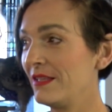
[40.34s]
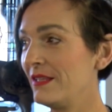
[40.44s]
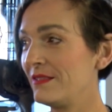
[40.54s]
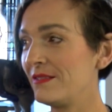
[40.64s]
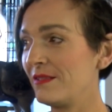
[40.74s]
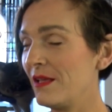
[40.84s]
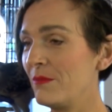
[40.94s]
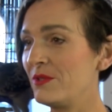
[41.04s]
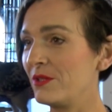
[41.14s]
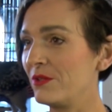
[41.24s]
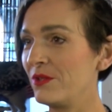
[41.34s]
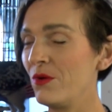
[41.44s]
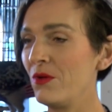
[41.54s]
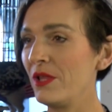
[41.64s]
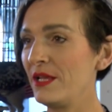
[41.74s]
It's absurd. The
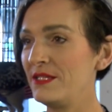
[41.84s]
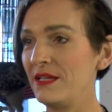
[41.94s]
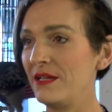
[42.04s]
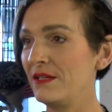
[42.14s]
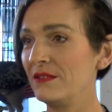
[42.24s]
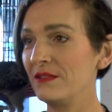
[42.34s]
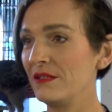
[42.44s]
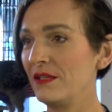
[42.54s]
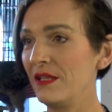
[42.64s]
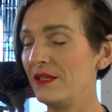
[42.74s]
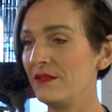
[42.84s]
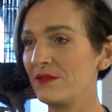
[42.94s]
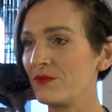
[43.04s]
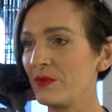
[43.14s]
whole idea is